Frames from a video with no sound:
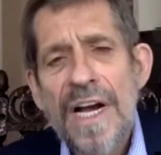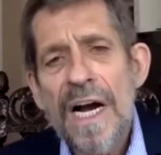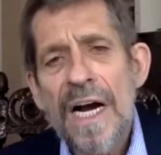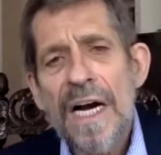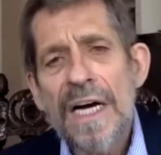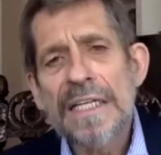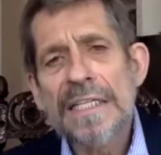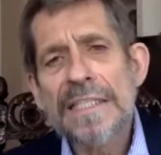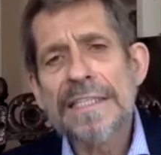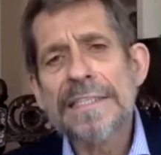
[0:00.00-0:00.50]

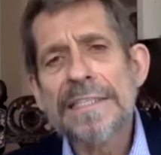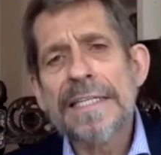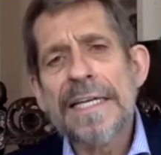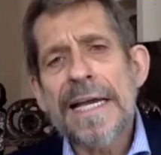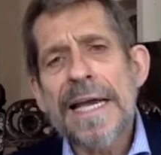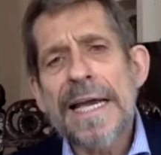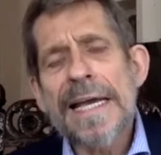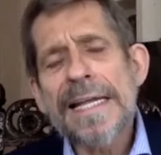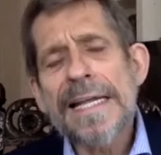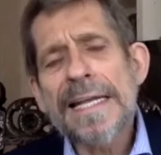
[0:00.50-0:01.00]
And
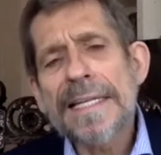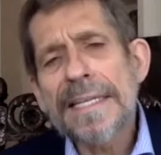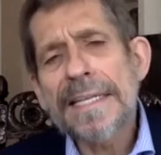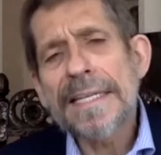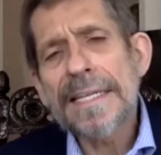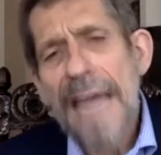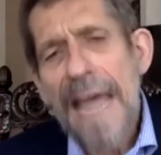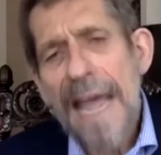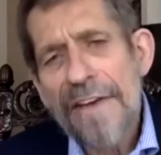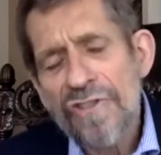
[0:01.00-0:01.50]
it
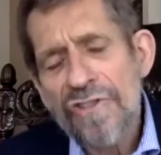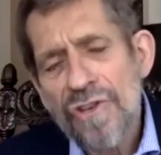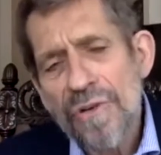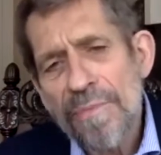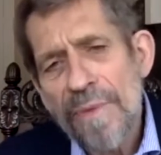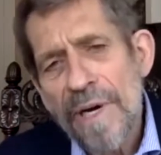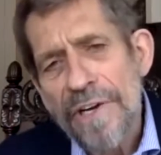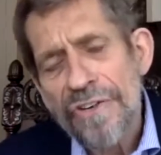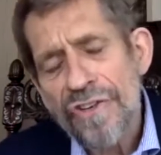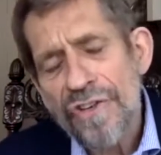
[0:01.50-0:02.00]
didn't have so
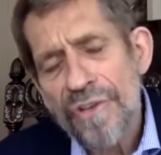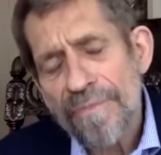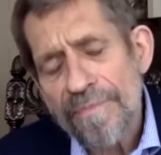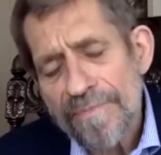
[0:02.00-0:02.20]
much